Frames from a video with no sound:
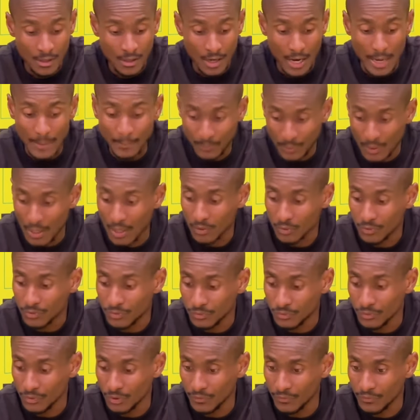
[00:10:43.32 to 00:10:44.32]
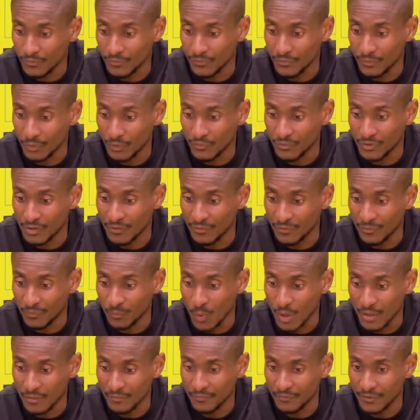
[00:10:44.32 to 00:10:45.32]
I'm proud of of the
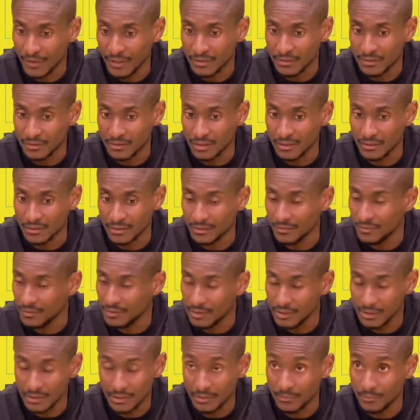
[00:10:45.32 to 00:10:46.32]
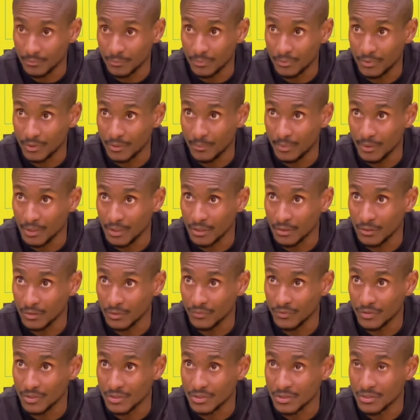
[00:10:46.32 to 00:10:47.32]
one fact that even at the beginning
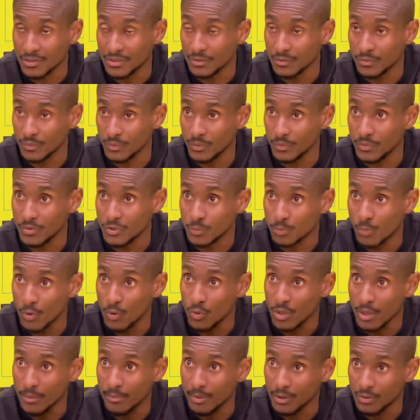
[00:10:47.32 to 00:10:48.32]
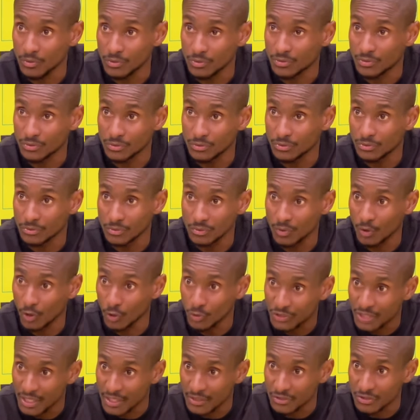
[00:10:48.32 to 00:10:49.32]
of the season when we spoke about
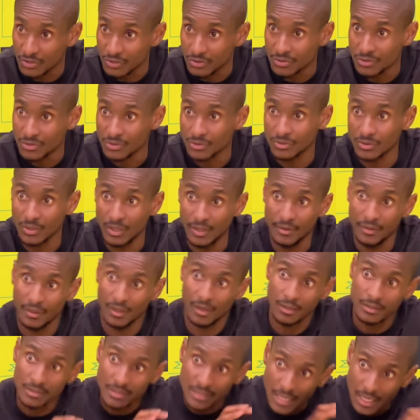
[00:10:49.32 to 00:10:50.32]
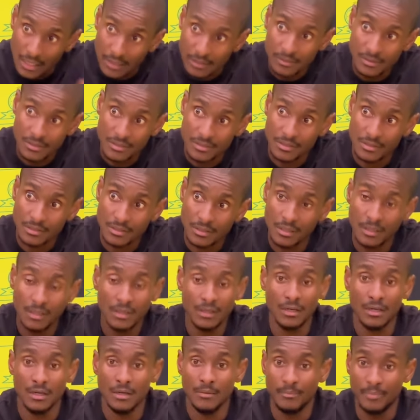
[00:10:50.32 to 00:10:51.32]
rotations and the results
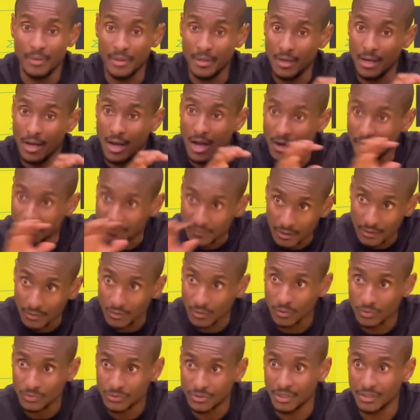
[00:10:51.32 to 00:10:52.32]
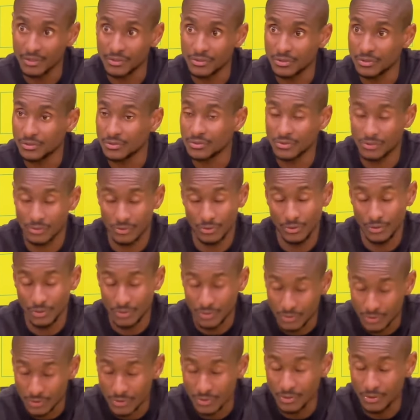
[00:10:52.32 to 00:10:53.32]
after the rotations,
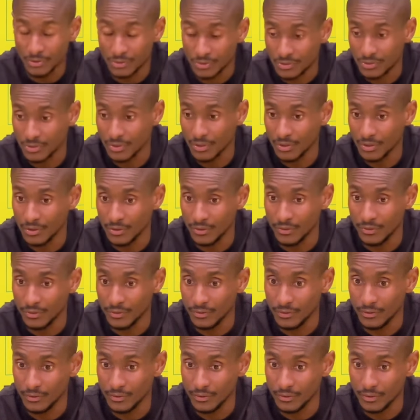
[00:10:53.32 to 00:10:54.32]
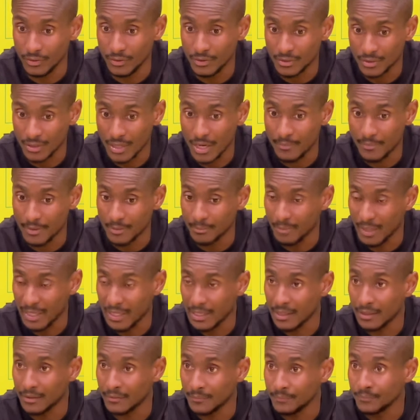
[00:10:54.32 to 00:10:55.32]
it's it's uh, it's coming
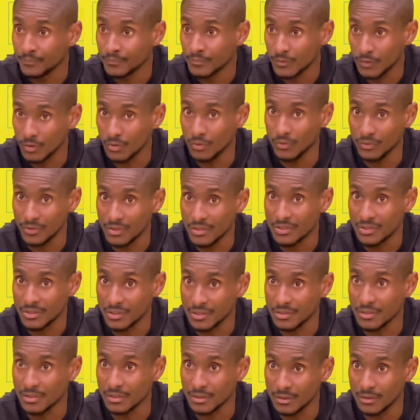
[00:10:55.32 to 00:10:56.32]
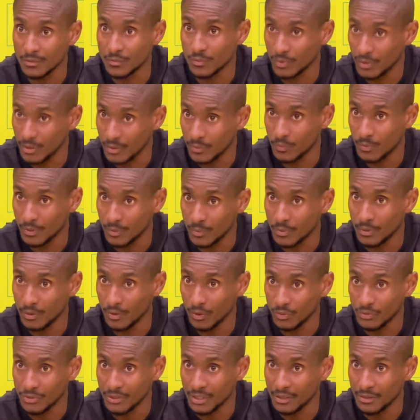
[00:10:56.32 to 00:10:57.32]
better. You know, this season when when we
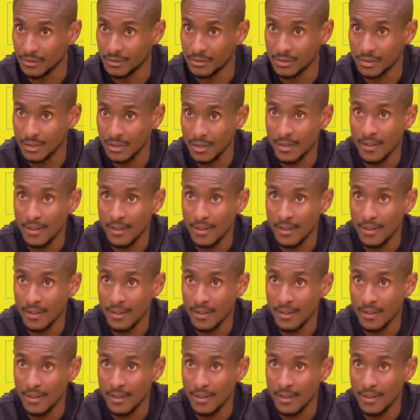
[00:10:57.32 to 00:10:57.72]
rotate